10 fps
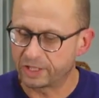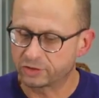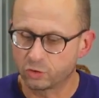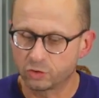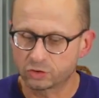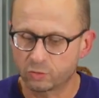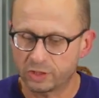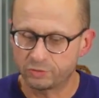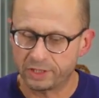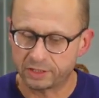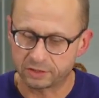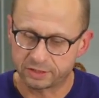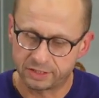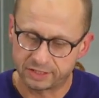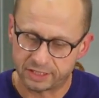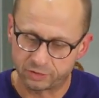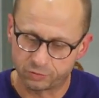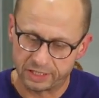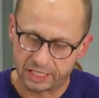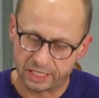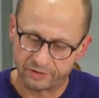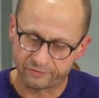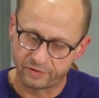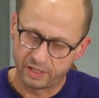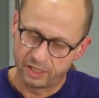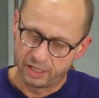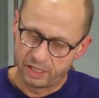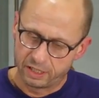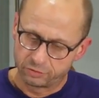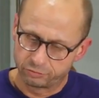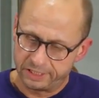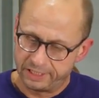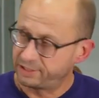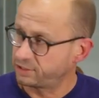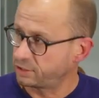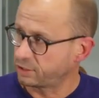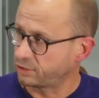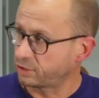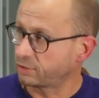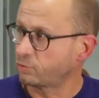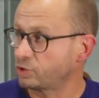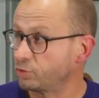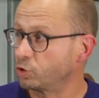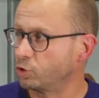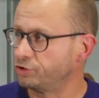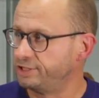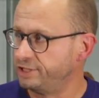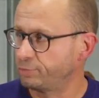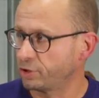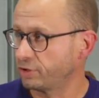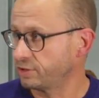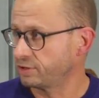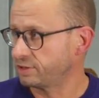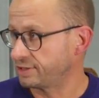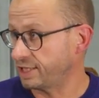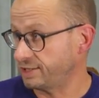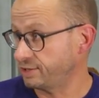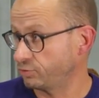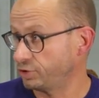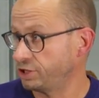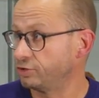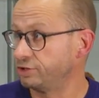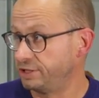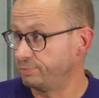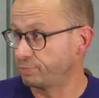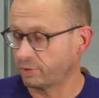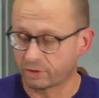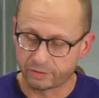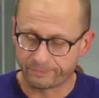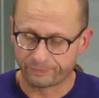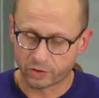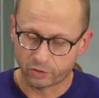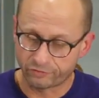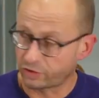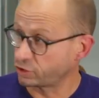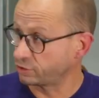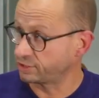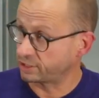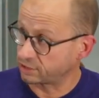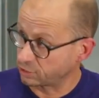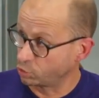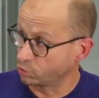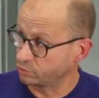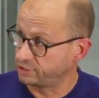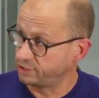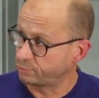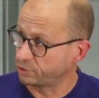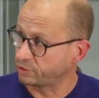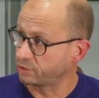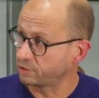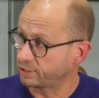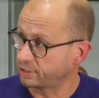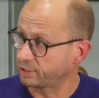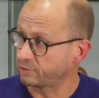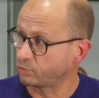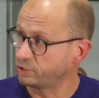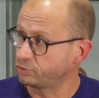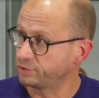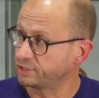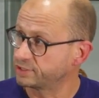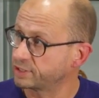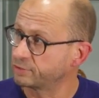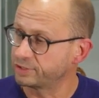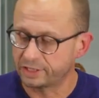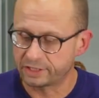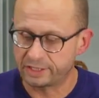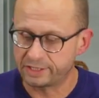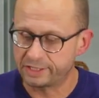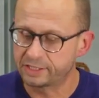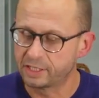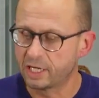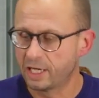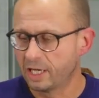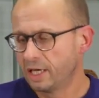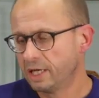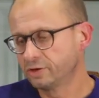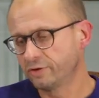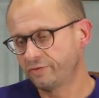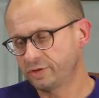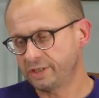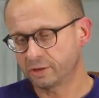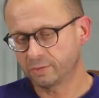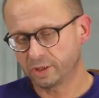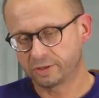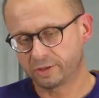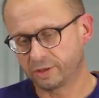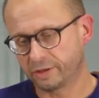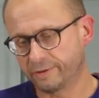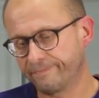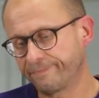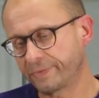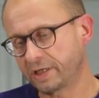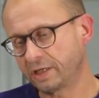So what we announced is that we have released what we call a deeper SAST, which is a version that go deeper when doing security analysis. So if you think about the